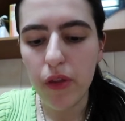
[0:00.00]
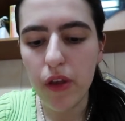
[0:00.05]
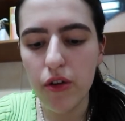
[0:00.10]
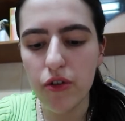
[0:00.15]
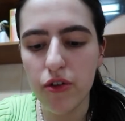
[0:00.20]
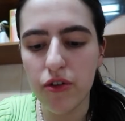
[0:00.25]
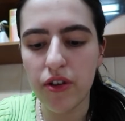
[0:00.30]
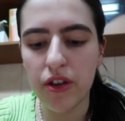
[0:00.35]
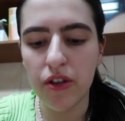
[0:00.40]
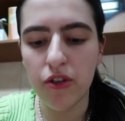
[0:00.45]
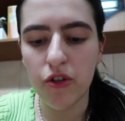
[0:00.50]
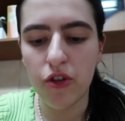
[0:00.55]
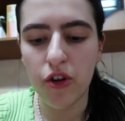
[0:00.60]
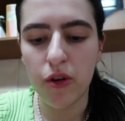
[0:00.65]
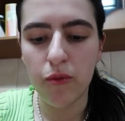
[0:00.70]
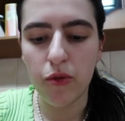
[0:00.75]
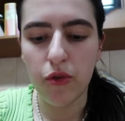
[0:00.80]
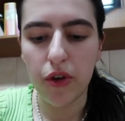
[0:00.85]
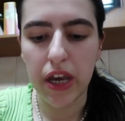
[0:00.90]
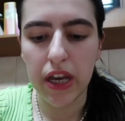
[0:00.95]
using the
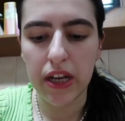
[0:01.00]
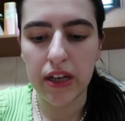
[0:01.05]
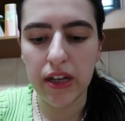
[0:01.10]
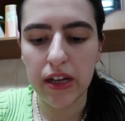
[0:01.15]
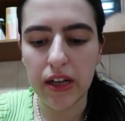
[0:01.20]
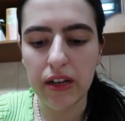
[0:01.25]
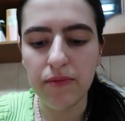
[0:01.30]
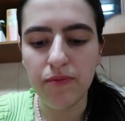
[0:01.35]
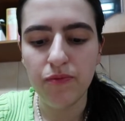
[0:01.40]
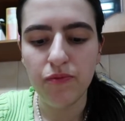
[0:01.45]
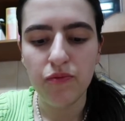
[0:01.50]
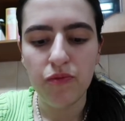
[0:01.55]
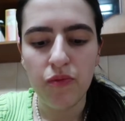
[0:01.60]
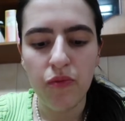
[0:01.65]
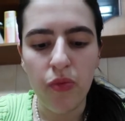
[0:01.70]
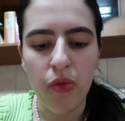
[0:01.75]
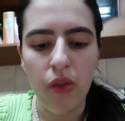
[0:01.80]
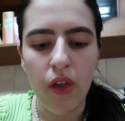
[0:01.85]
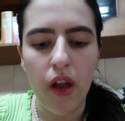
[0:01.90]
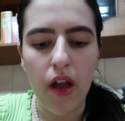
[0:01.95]
normal Kinder
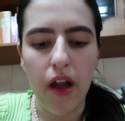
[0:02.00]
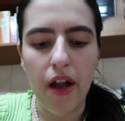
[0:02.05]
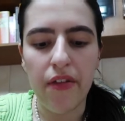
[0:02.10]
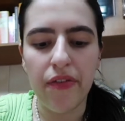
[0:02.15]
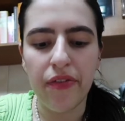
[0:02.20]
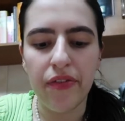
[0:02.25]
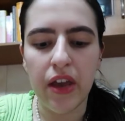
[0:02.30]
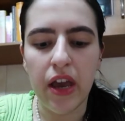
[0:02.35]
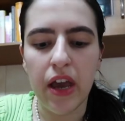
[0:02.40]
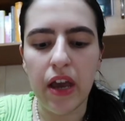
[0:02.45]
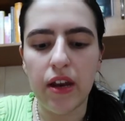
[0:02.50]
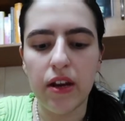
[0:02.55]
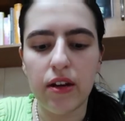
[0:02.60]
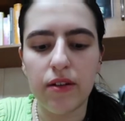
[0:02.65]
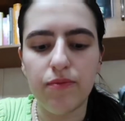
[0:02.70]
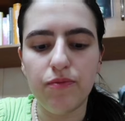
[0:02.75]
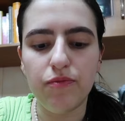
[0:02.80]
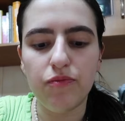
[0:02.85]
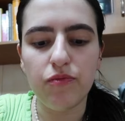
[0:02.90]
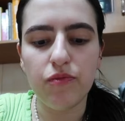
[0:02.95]
and
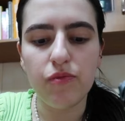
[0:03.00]
then